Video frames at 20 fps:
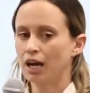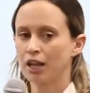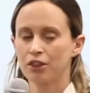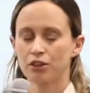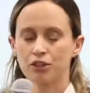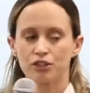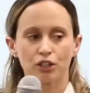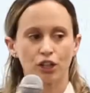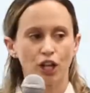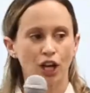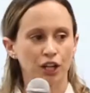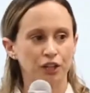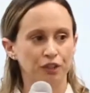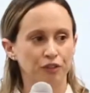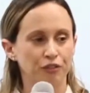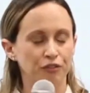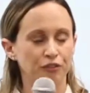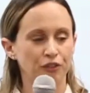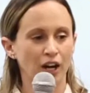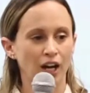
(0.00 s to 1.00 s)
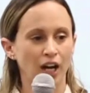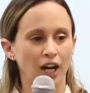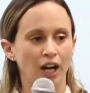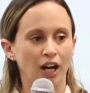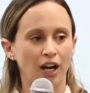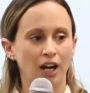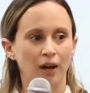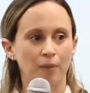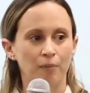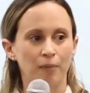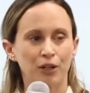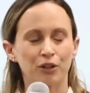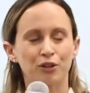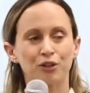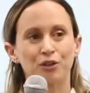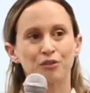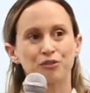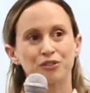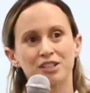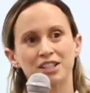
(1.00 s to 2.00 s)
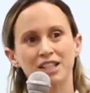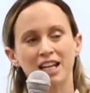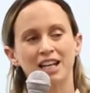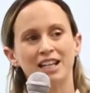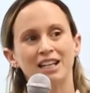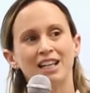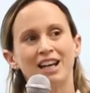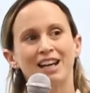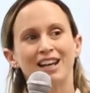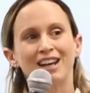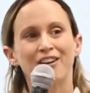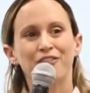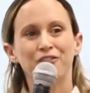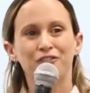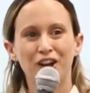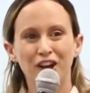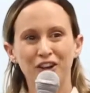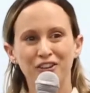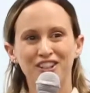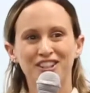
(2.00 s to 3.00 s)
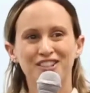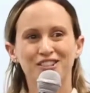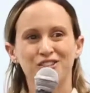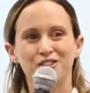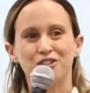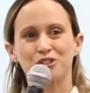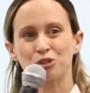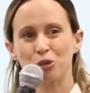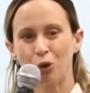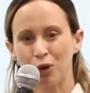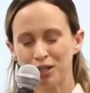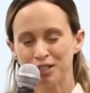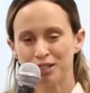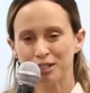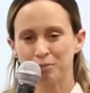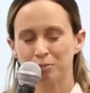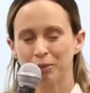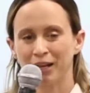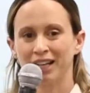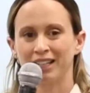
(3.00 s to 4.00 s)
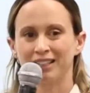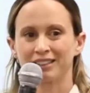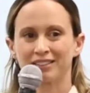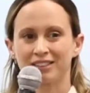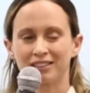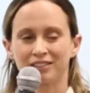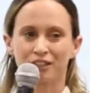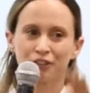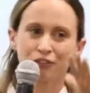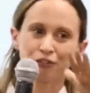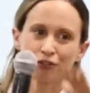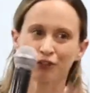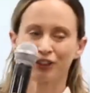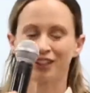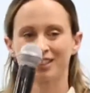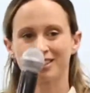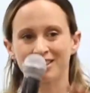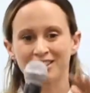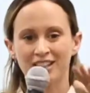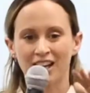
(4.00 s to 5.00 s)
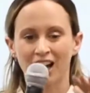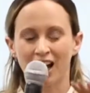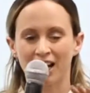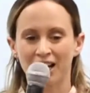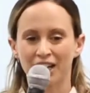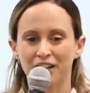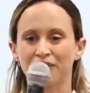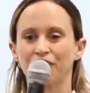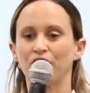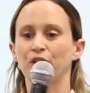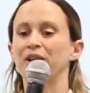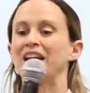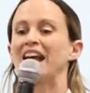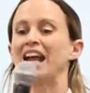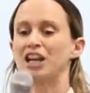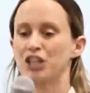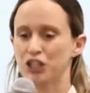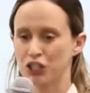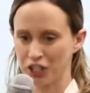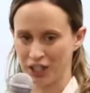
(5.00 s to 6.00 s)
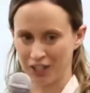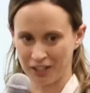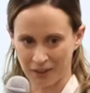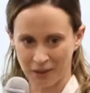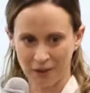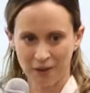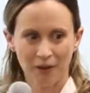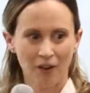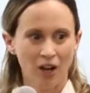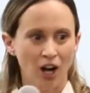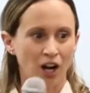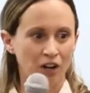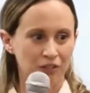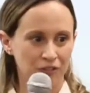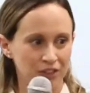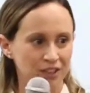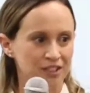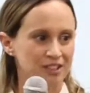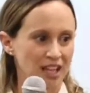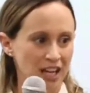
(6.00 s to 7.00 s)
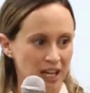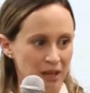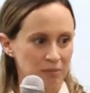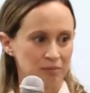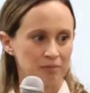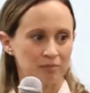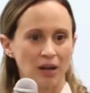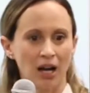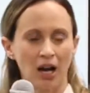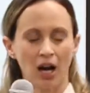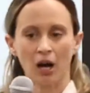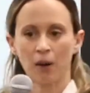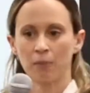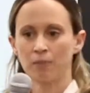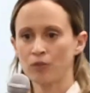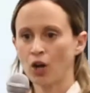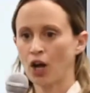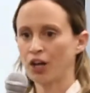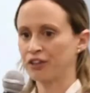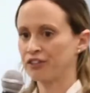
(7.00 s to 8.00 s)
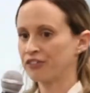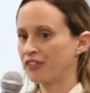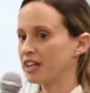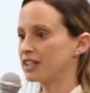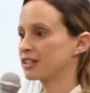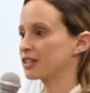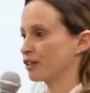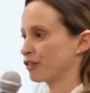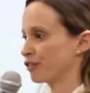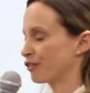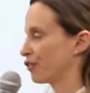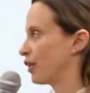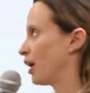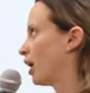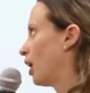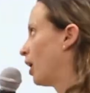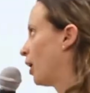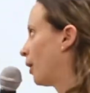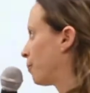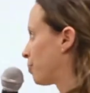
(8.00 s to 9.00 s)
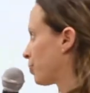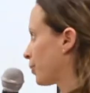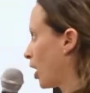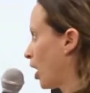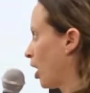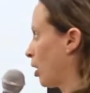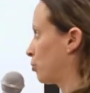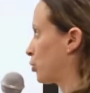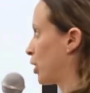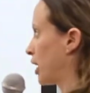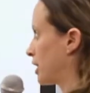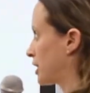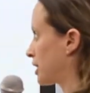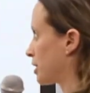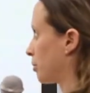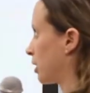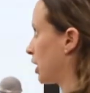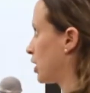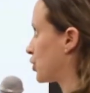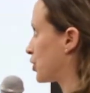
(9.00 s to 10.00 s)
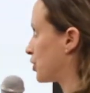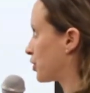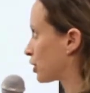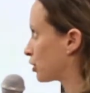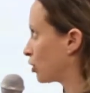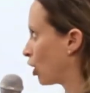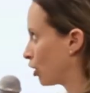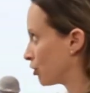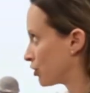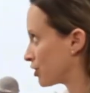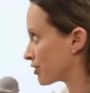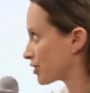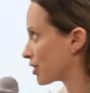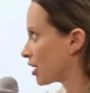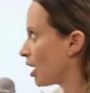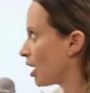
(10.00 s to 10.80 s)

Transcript: There's a lot of, I don't know if to say various sorts, but different kind of variation of the same non-invasive brain stimulation technologies.